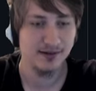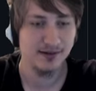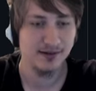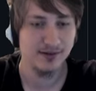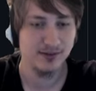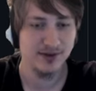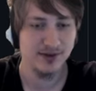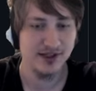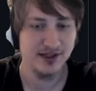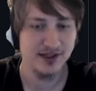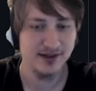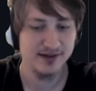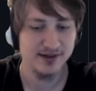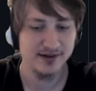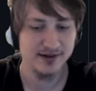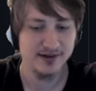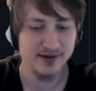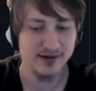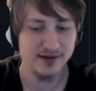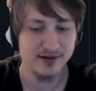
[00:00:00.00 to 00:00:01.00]
So we need to
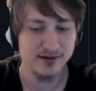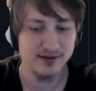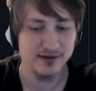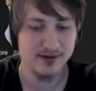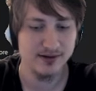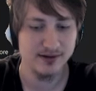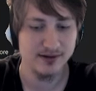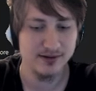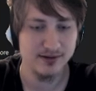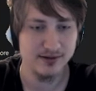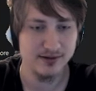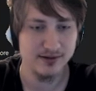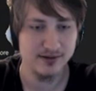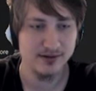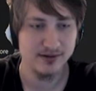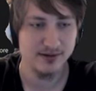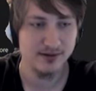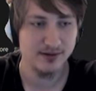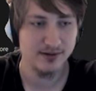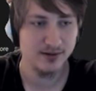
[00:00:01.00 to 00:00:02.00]
set that.
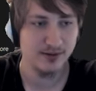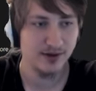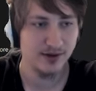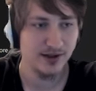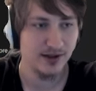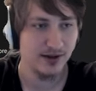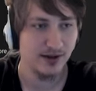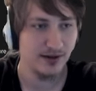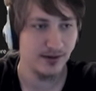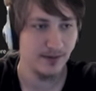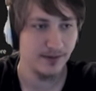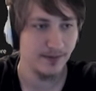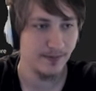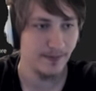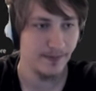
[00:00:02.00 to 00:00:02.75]
It's throwing an error.